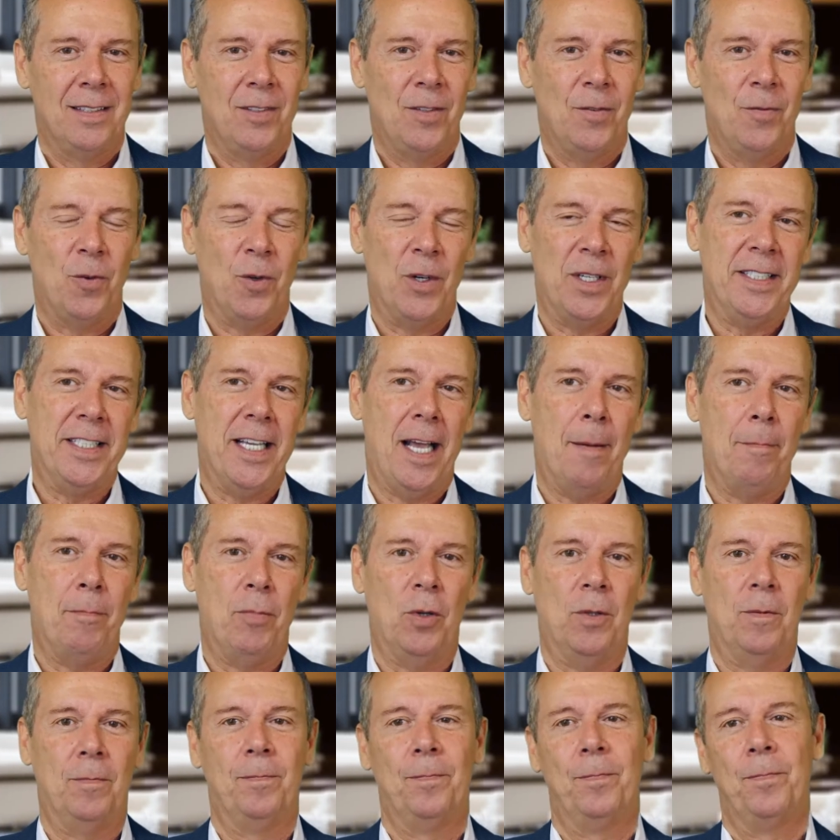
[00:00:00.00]
For example,
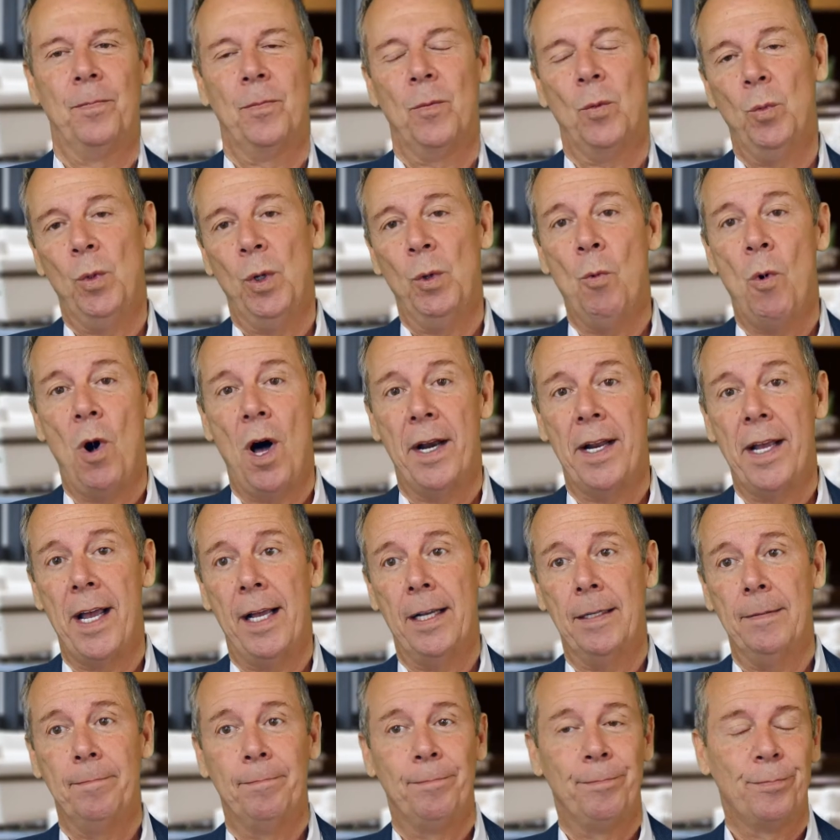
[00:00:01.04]
we want
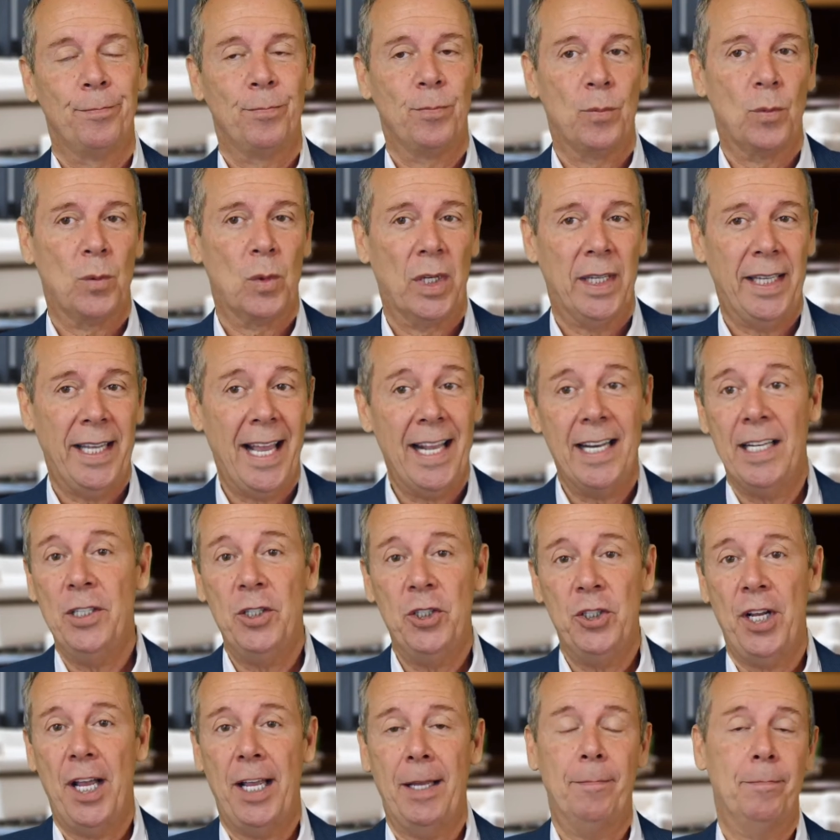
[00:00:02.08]
to get in
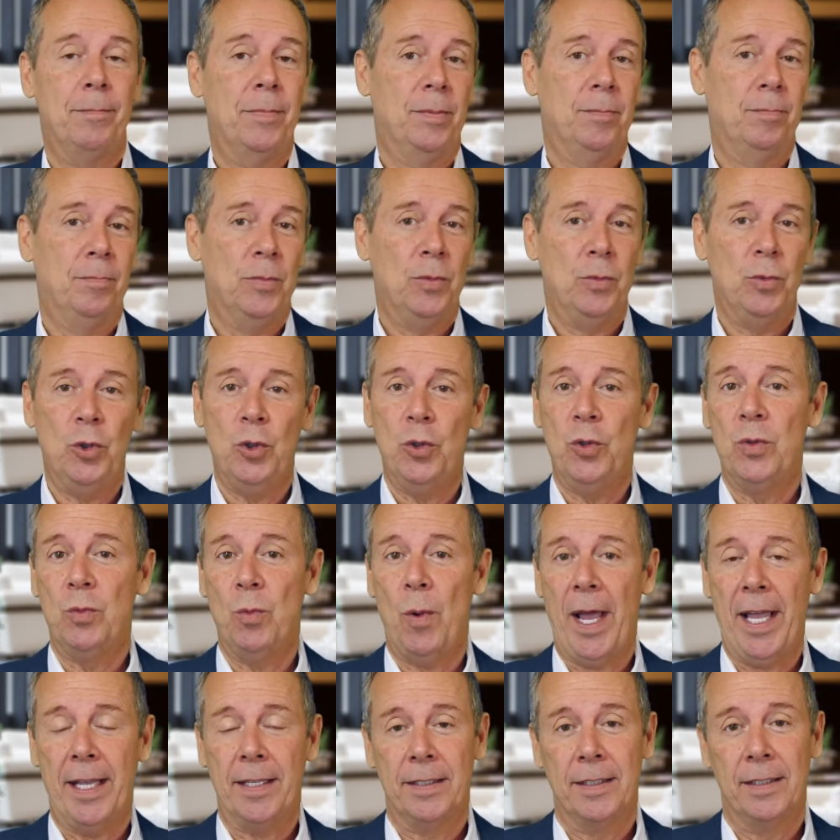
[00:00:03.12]
shape, lose
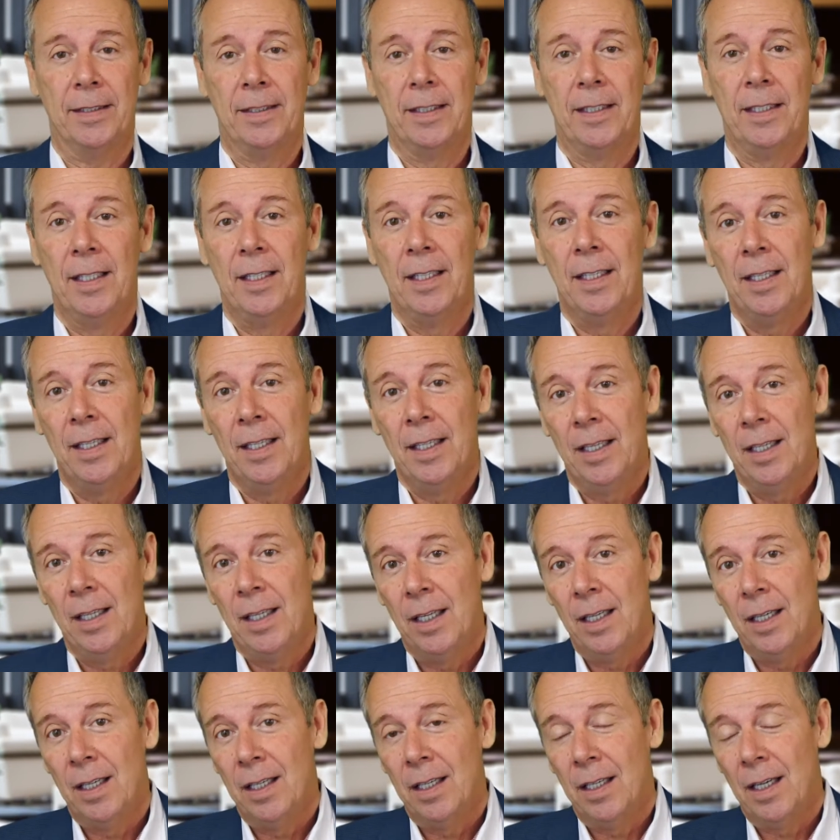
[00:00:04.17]
weight.
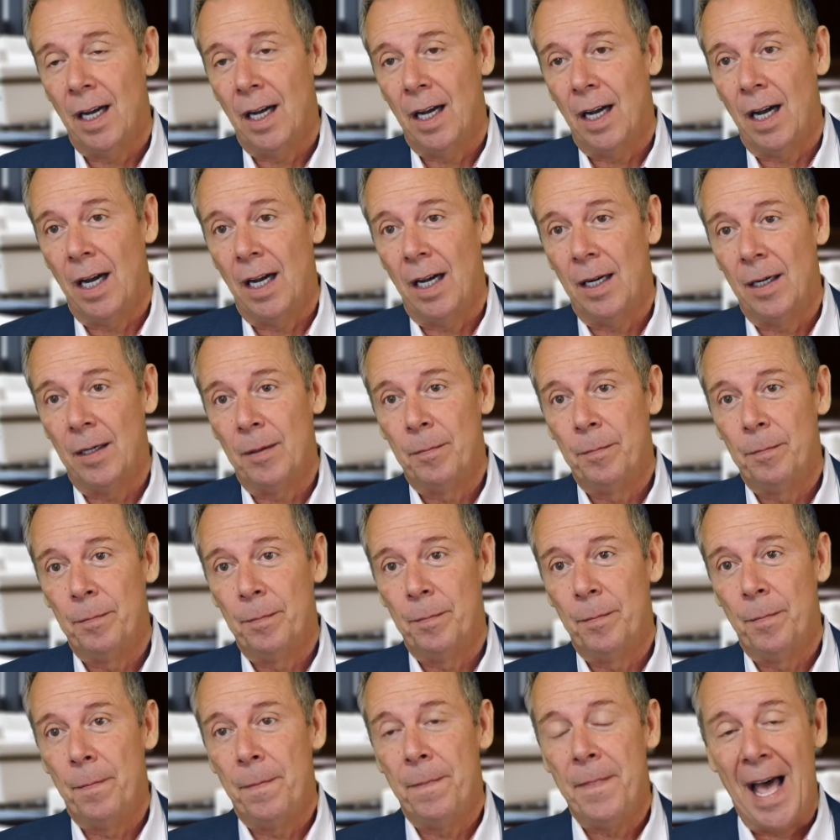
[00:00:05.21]
Uh,
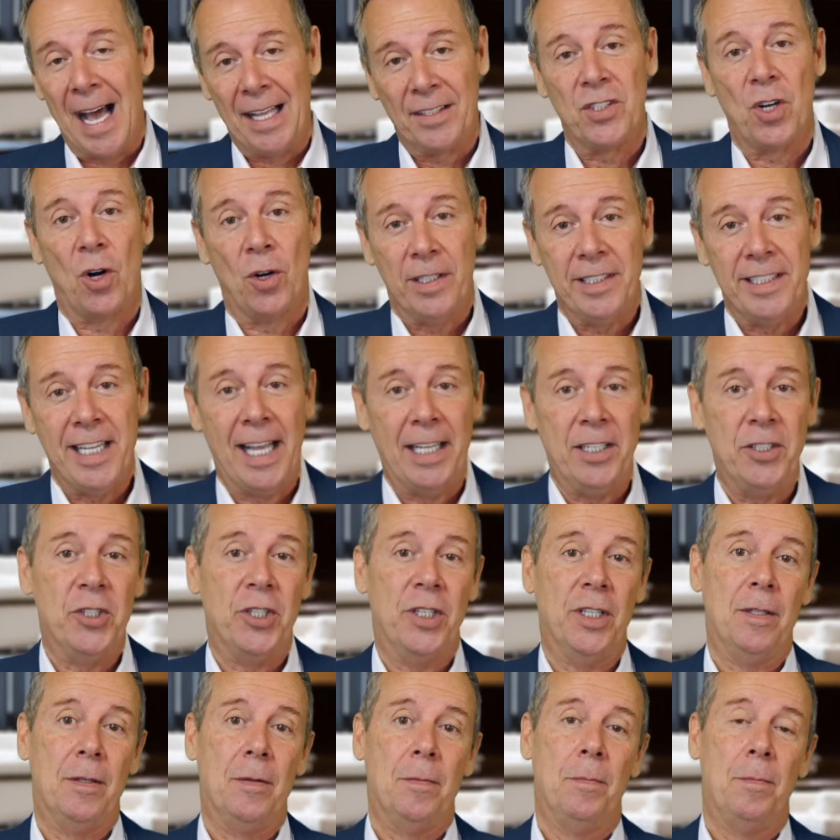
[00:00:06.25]
that's our
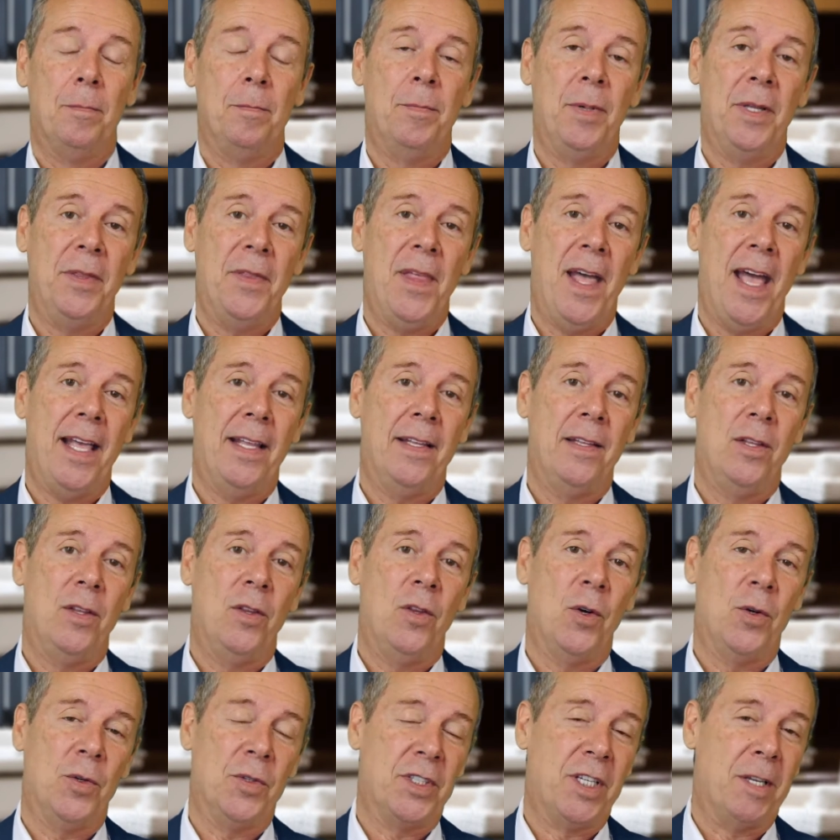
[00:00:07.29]
intention. But then
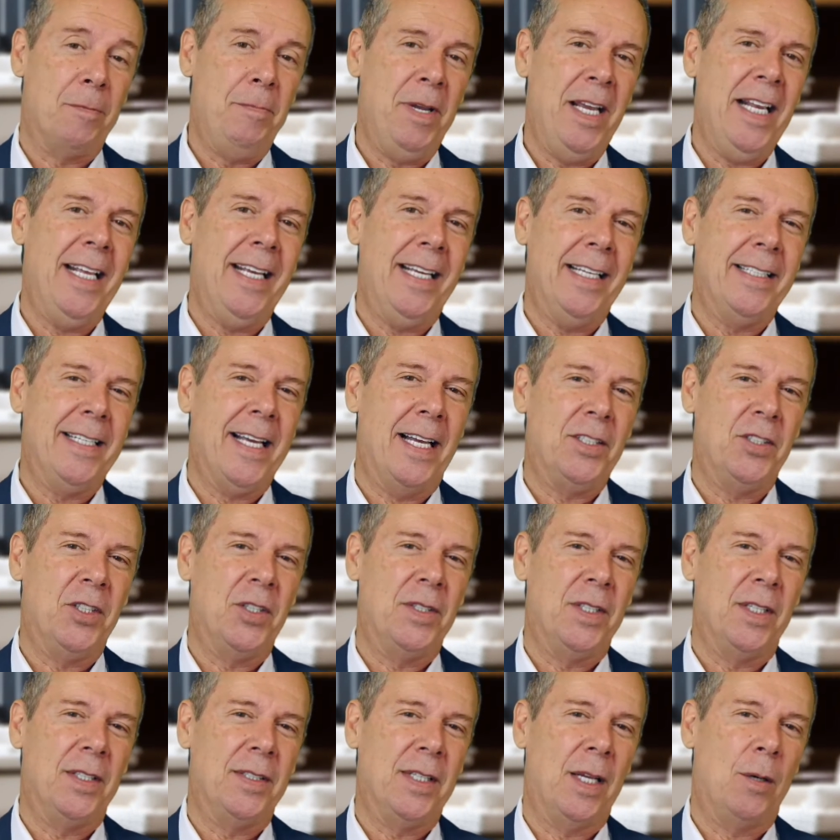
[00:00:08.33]
there's competing intentions
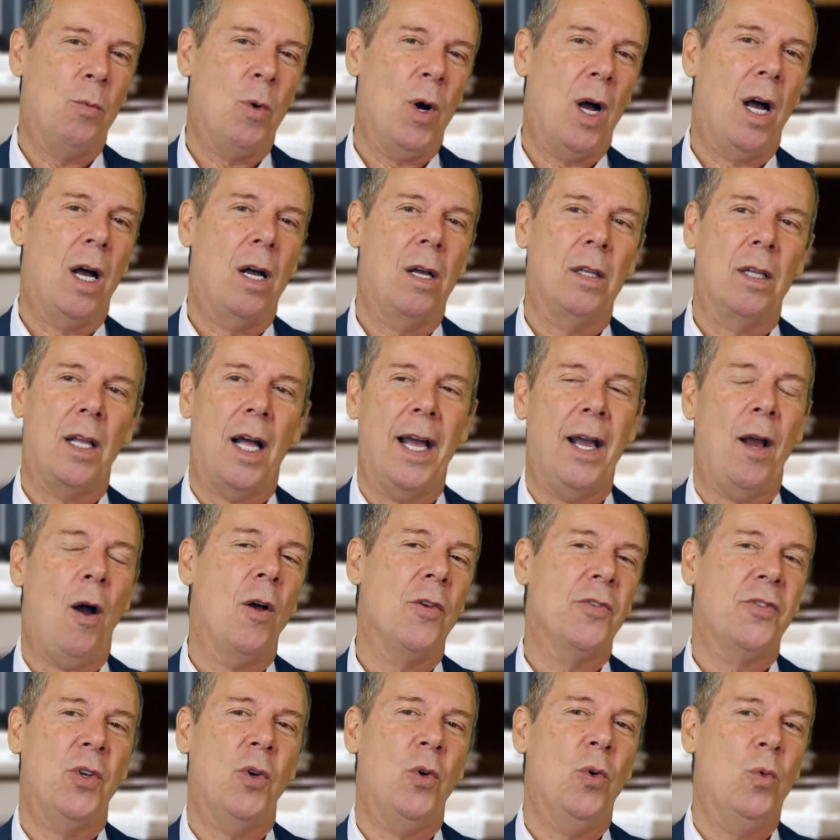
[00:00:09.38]
that said, well, I
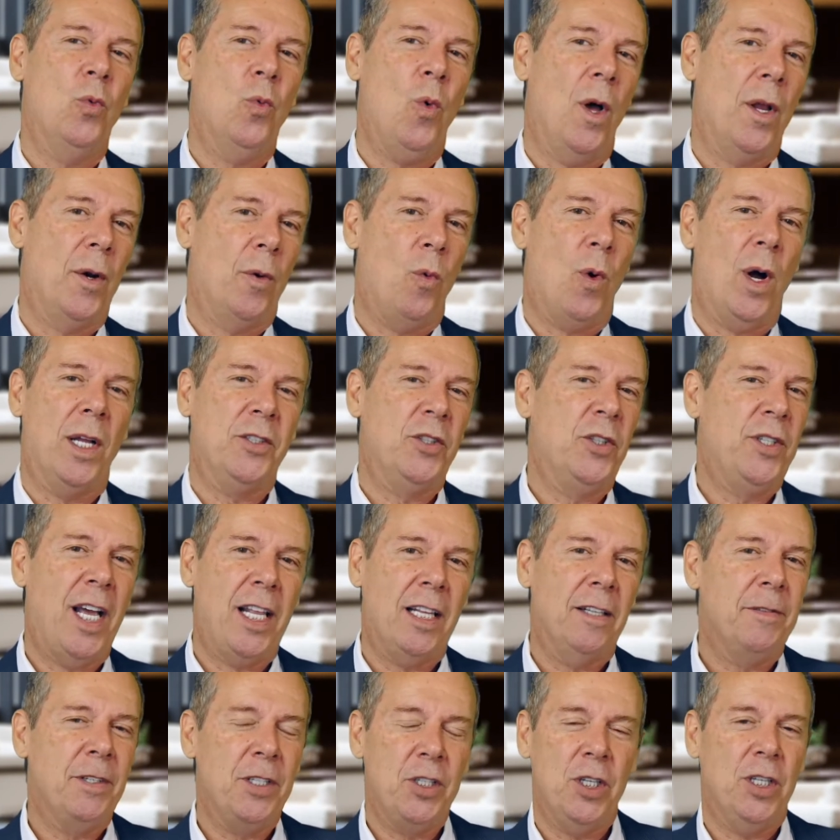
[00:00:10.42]
also want to watch
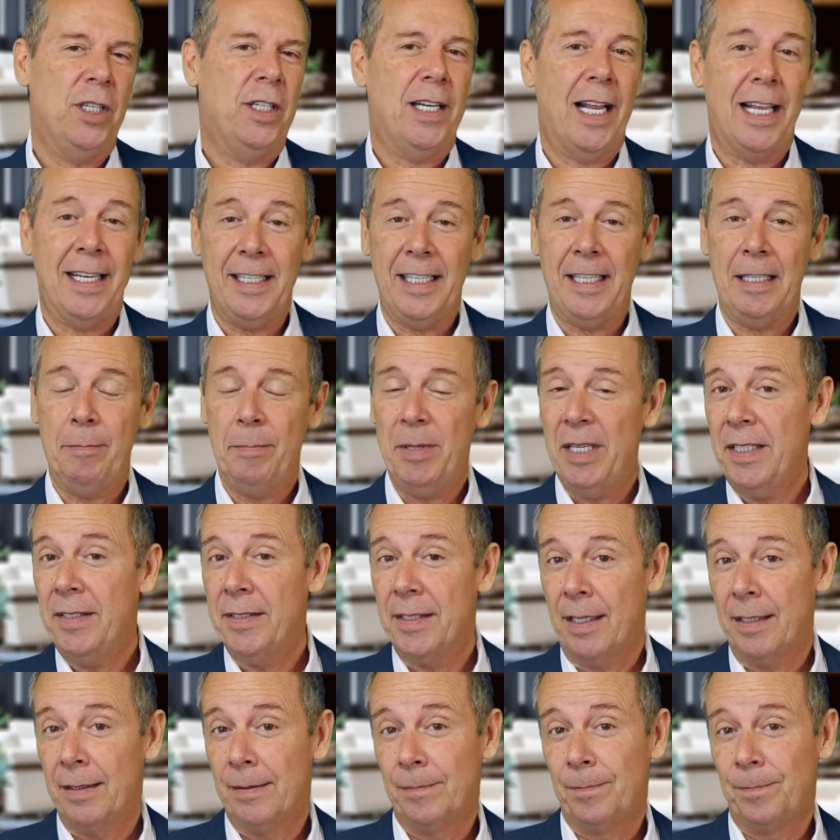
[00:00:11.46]
television and eat
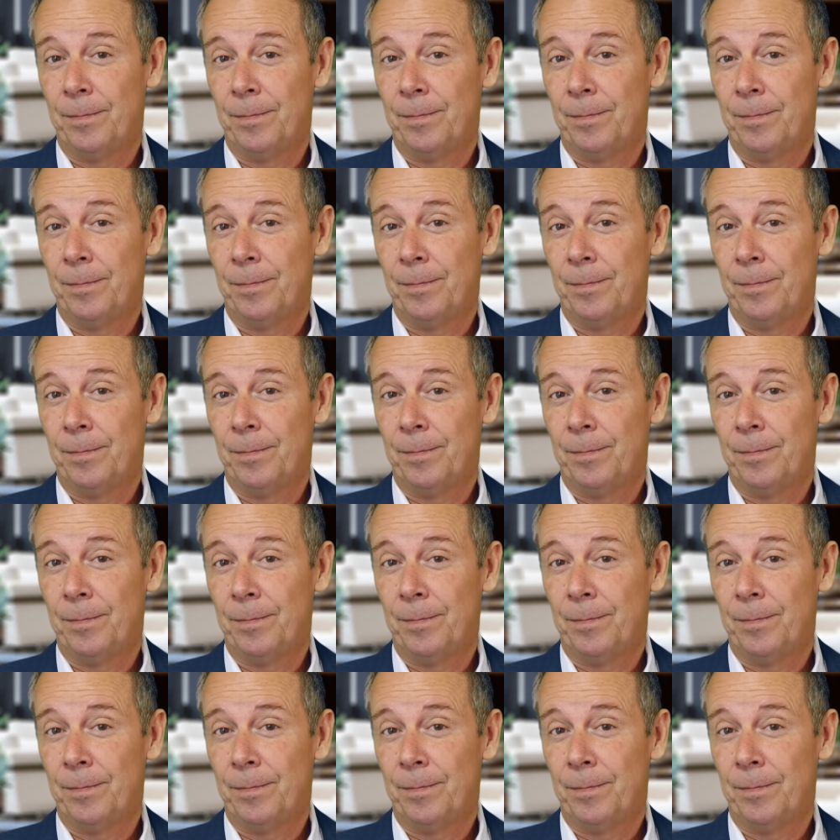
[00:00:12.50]
pizza.